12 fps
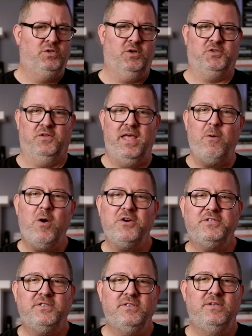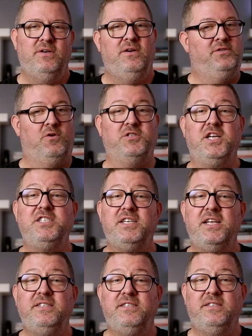social networks, search
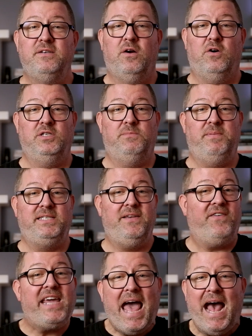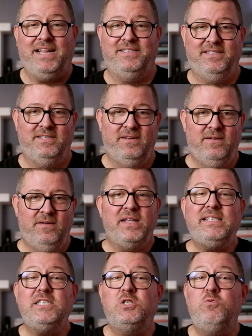engines, or specific ads.
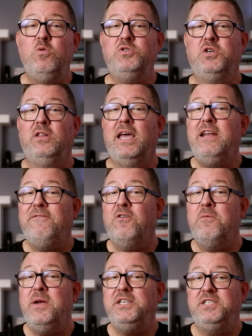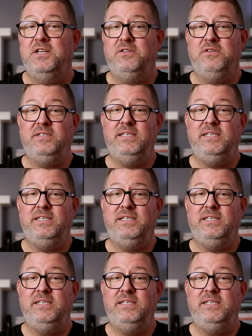This is crucial information to